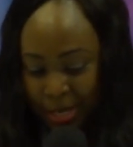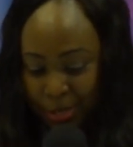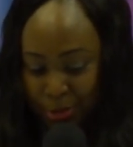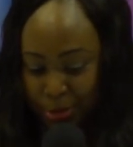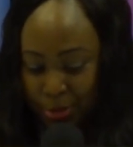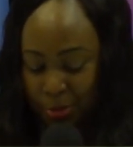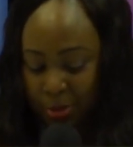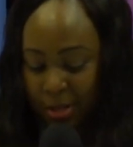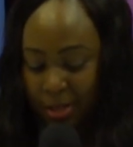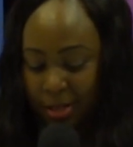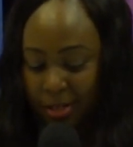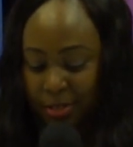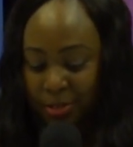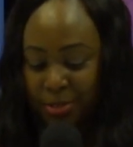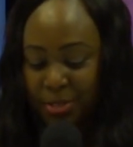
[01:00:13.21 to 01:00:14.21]
So
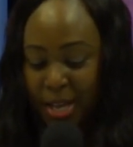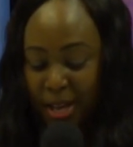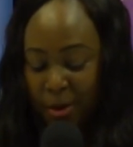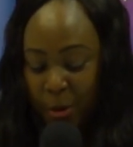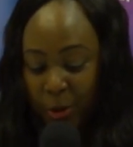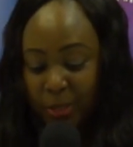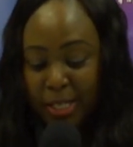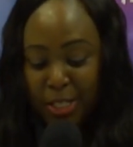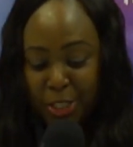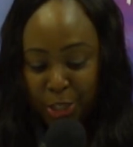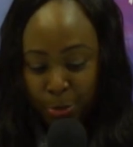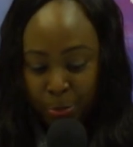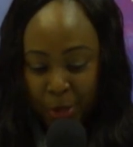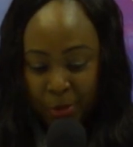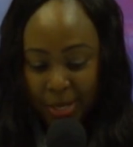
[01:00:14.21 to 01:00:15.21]
the Holy
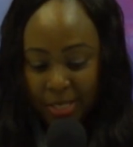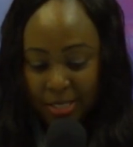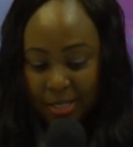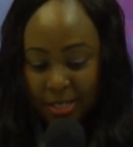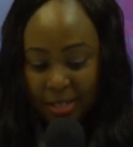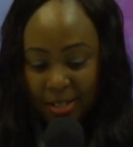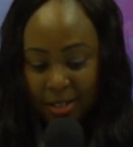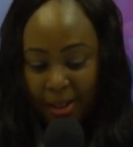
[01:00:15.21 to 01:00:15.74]
Spirit